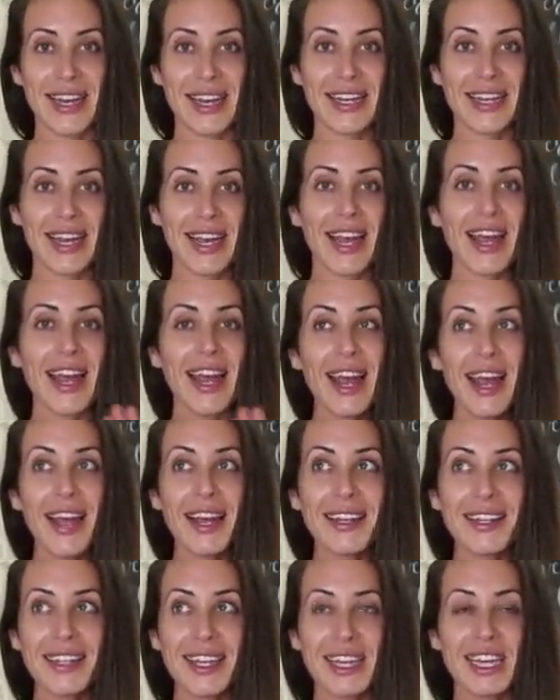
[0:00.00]
And,
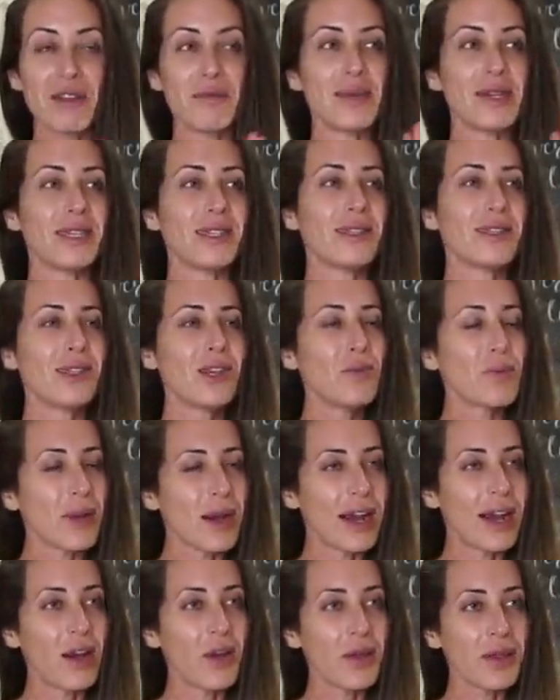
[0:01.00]
and it can be super
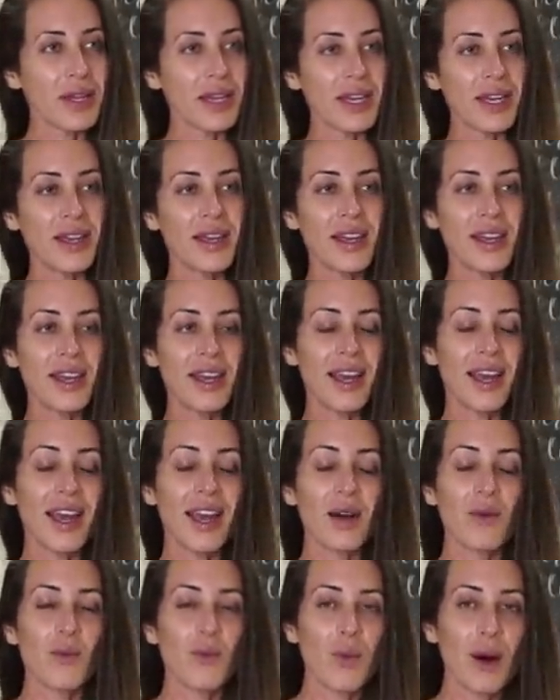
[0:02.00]
healthy
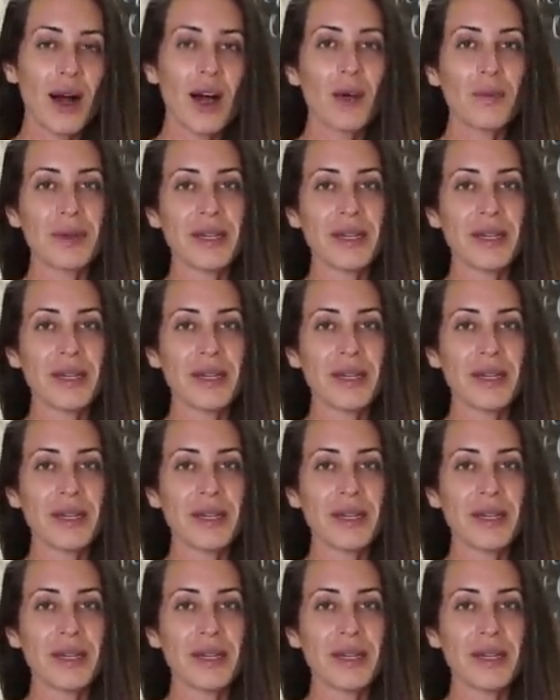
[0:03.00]
while